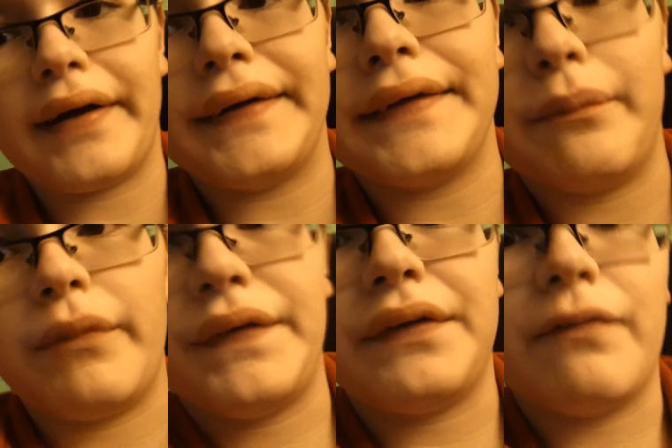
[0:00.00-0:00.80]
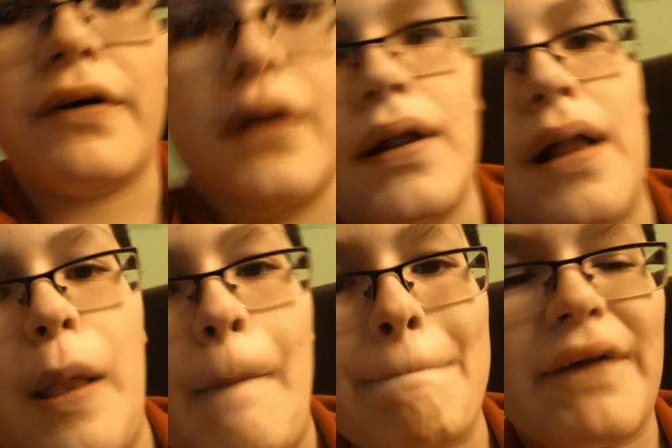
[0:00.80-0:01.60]
guess I must have
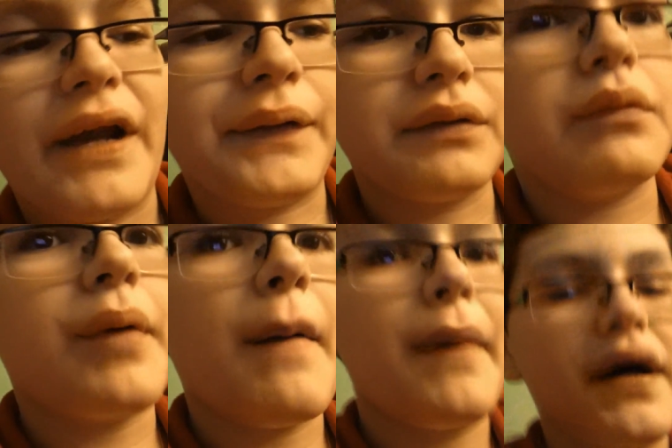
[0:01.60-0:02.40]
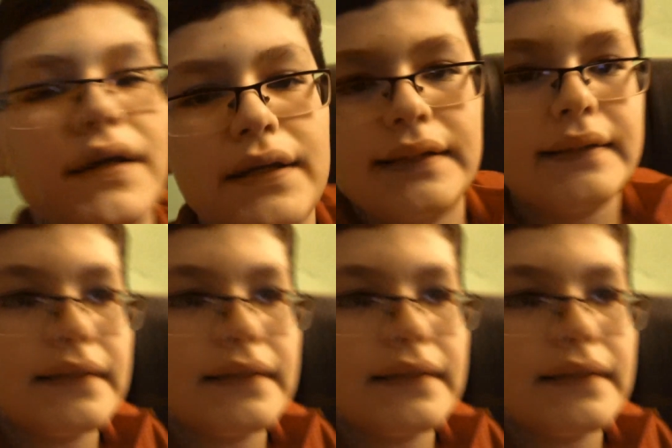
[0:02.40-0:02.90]
let out some of my body heat.